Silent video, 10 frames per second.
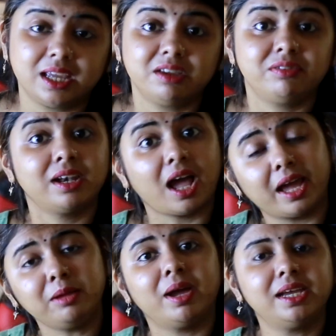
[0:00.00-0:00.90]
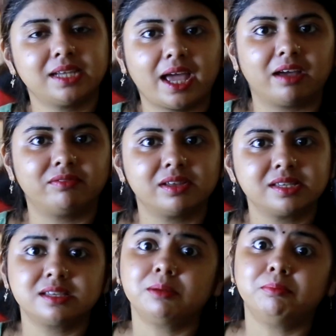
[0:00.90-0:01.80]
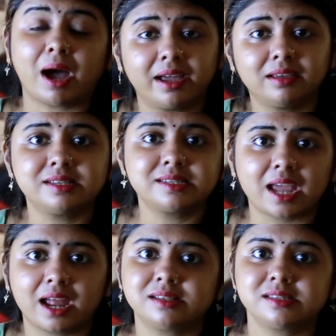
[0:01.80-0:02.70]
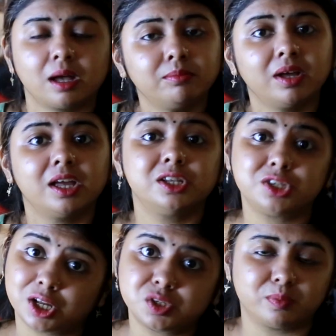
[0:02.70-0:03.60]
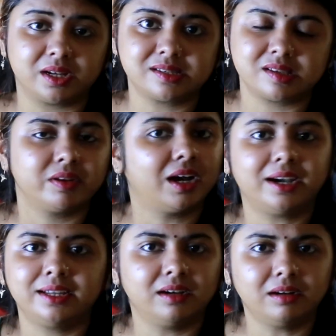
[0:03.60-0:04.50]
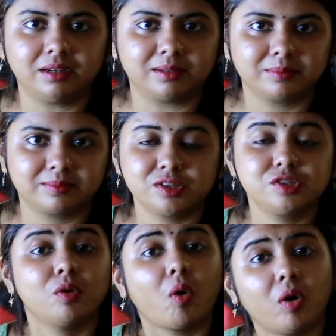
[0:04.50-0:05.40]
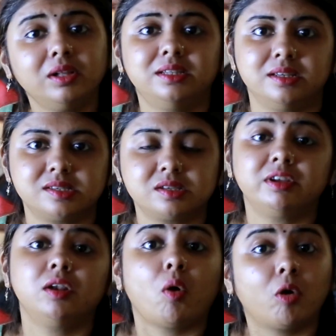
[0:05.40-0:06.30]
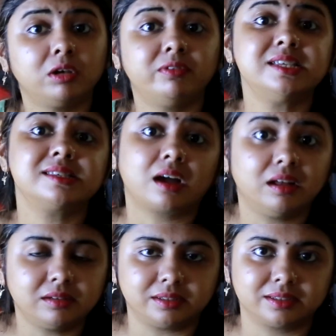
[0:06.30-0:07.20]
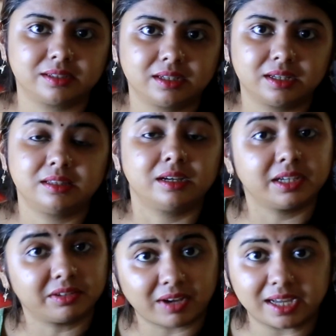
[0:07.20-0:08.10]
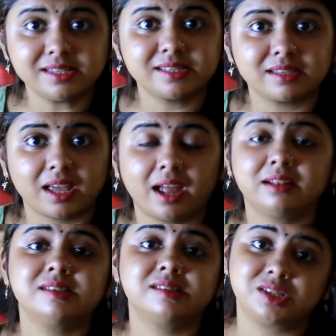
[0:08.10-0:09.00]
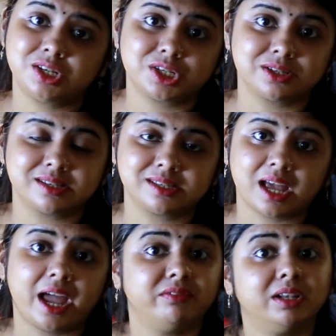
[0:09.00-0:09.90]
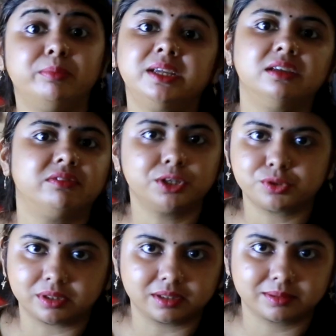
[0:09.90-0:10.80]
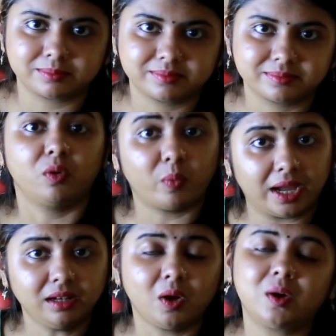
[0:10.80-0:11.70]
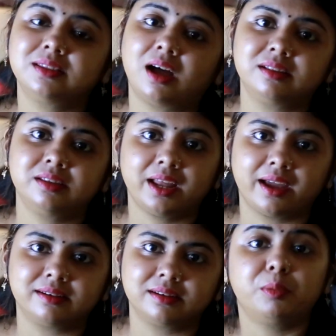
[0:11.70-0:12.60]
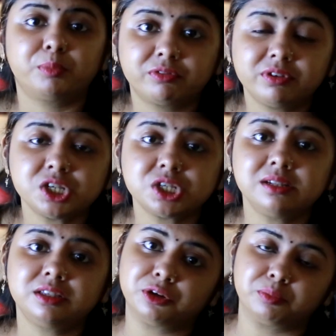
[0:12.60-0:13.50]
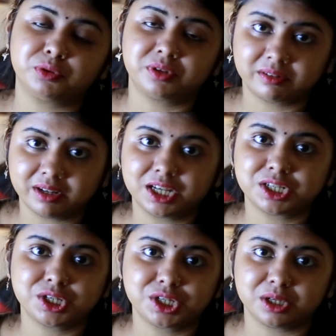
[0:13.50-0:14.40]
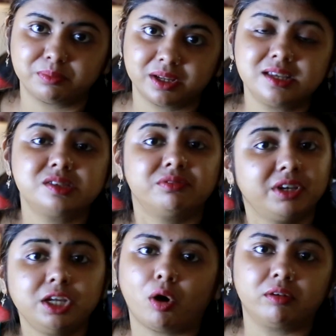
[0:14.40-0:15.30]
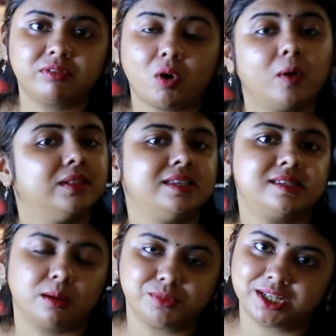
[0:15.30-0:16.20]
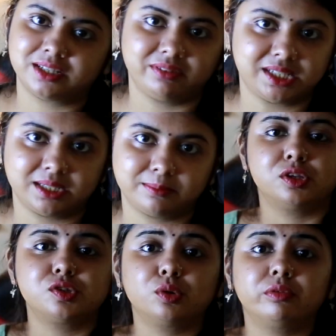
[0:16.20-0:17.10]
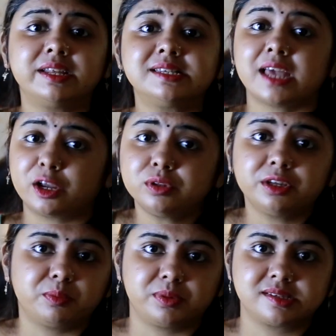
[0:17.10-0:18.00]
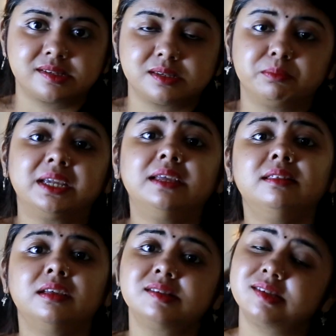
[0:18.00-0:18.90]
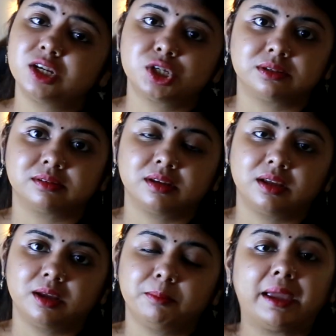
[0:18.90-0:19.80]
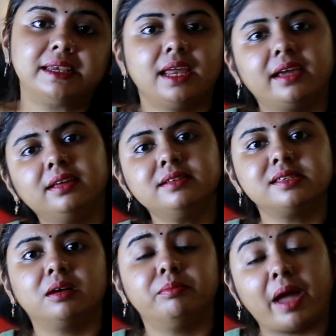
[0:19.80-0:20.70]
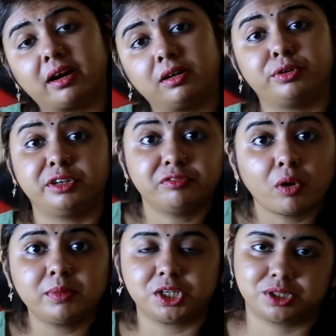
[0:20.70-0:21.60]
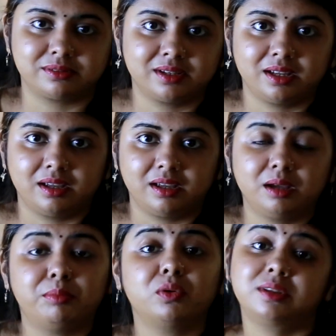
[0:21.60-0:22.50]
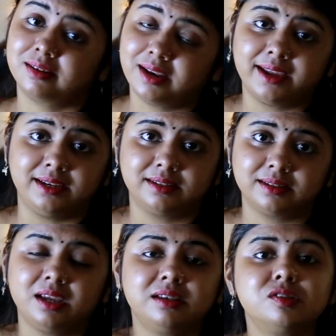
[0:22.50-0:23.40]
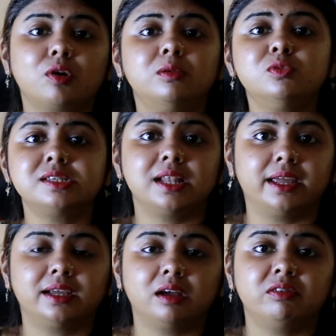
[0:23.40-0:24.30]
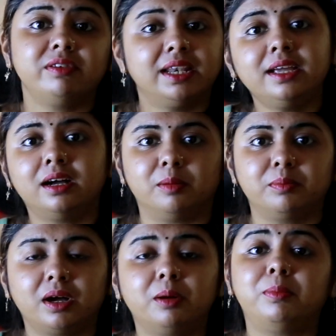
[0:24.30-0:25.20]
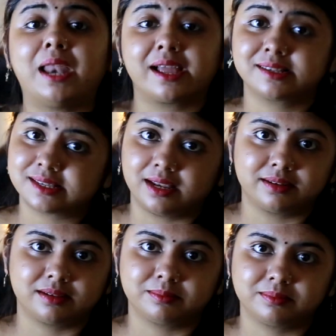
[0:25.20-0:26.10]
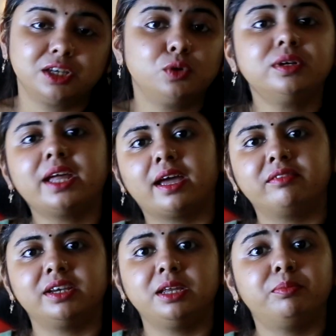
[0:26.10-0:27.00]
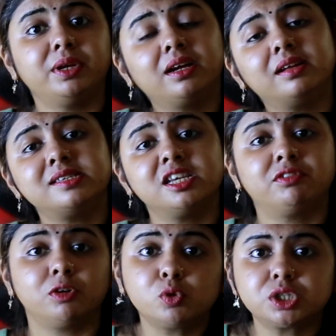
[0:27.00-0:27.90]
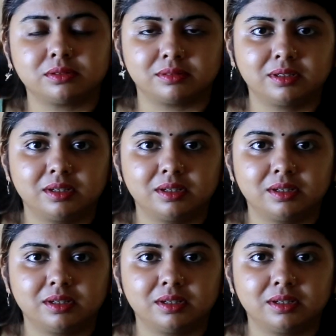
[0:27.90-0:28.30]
Even I might have some bias and some judgments regarding her. So all this will always color the advice and the suggestions I will be giving to her. While on the other hand, a professional therapeutic relationship is free of all this subjectivity. So when psychotherapists begin their session by taking some background information about the client, it is almost like filling up a blank slate. They don't have any preconceived notion